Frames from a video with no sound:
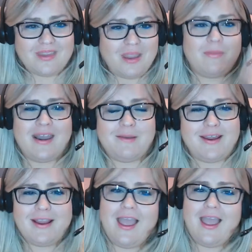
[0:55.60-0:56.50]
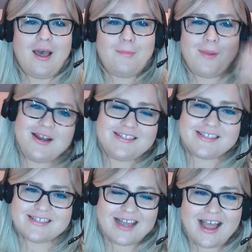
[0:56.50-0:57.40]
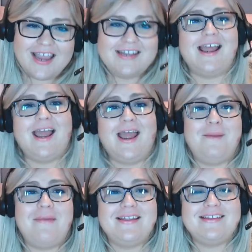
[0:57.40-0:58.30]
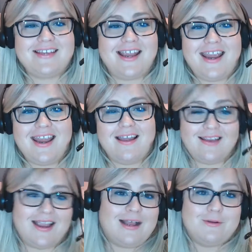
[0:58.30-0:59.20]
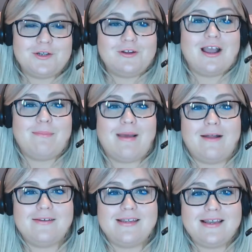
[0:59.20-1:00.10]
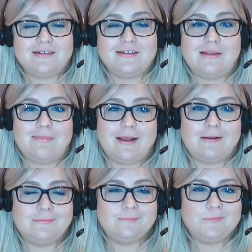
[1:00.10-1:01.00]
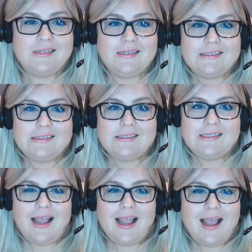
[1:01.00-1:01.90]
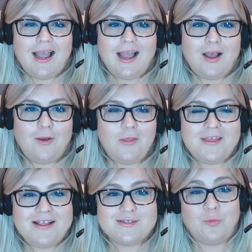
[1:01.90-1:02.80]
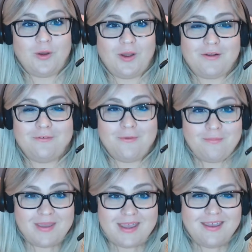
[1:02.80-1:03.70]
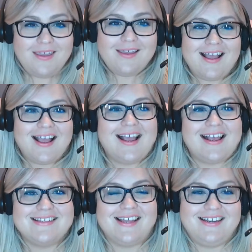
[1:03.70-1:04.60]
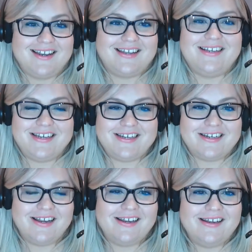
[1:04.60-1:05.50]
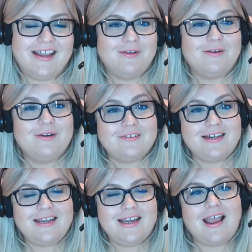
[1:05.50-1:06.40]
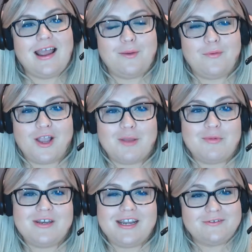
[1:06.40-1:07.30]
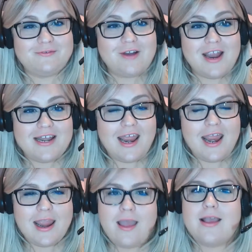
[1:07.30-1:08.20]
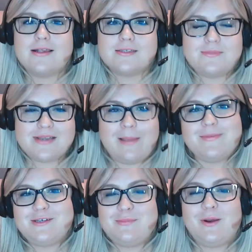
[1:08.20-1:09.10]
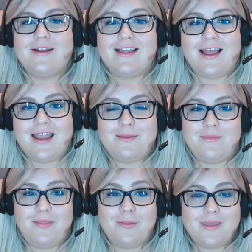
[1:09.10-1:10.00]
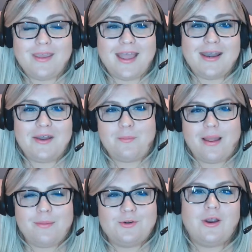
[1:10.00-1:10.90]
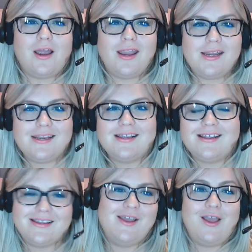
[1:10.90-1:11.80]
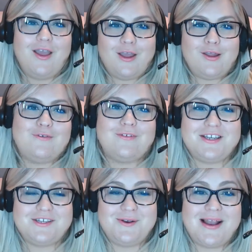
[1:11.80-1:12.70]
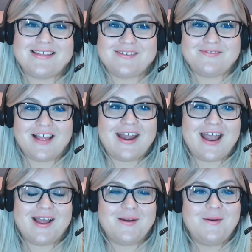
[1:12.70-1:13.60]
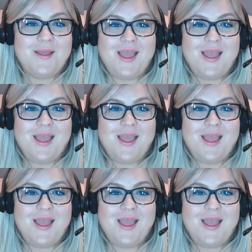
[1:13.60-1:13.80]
But anyway, apologies aside, today I'll talk a little about how things work for me as a DaDa teacher. Now, currently I work Monday to Friday, sometimes do part-time at the weekend, but I'm trying hopefully to do less of that now.